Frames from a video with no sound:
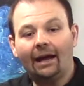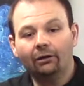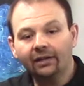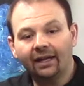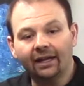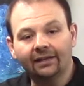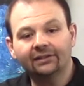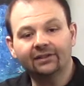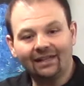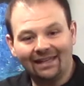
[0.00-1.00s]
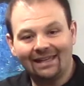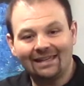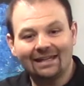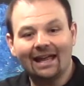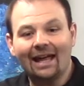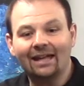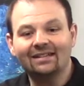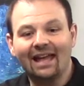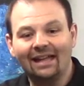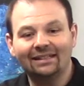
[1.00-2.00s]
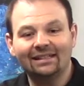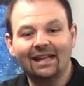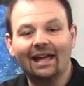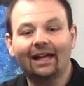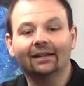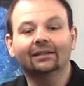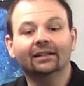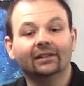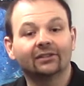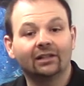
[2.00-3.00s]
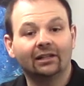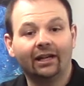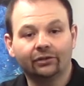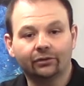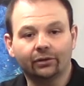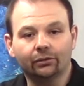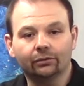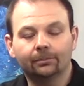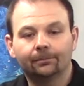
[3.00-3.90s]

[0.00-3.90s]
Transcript: our case, E N I ninety-nine is an electrode.